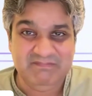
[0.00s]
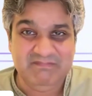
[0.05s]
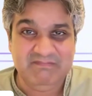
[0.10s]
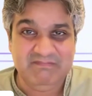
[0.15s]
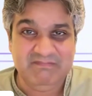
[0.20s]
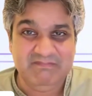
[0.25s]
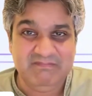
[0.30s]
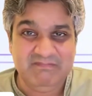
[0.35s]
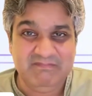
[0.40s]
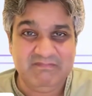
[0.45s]

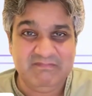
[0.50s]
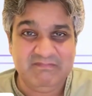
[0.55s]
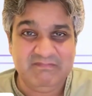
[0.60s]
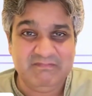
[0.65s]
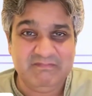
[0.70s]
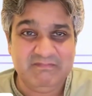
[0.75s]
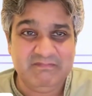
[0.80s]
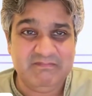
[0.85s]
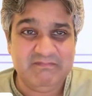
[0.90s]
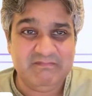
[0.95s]
So
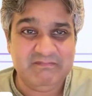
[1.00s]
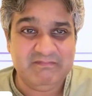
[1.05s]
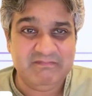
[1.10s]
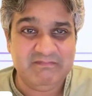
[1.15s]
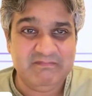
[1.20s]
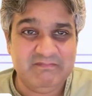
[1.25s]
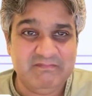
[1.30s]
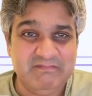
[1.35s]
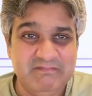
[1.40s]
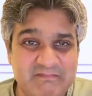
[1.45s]
yeah,
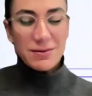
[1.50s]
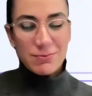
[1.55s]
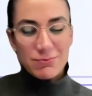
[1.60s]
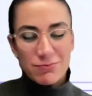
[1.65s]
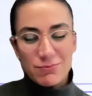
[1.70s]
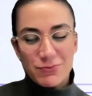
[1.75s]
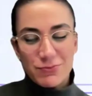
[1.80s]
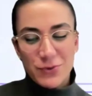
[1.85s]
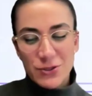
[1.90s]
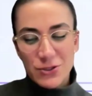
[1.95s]
so we
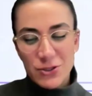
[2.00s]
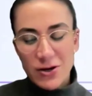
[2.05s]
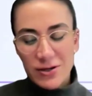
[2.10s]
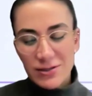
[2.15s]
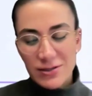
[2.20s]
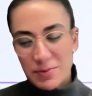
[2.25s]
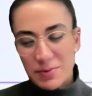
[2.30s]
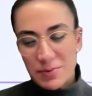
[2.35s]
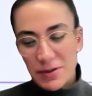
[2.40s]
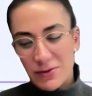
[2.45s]

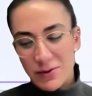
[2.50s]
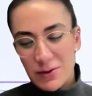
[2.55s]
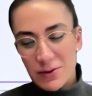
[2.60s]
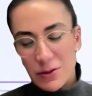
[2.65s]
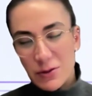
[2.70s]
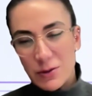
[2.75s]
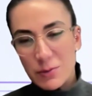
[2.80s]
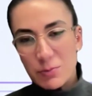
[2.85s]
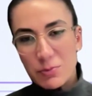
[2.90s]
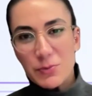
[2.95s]
talked about
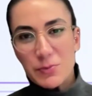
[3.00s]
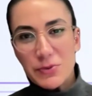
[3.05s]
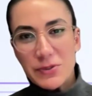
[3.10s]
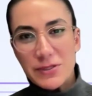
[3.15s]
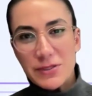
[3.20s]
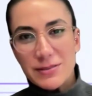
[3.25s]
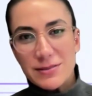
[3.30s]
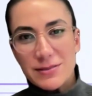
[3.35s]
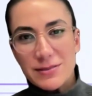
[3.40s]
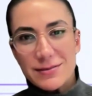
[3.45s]
the
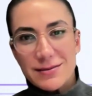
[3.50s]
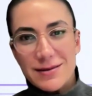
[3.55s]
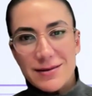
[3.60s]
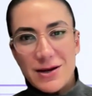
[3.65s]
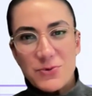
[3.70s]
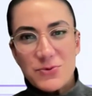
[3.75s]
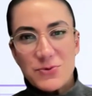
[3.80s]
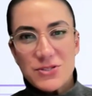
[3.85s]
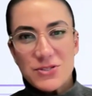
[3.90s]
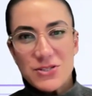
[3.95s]
blueprint.
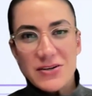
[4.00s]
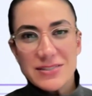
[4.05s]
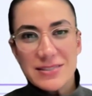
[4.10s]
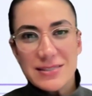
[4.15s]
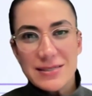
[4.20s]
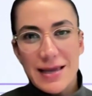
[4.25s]
Now we saw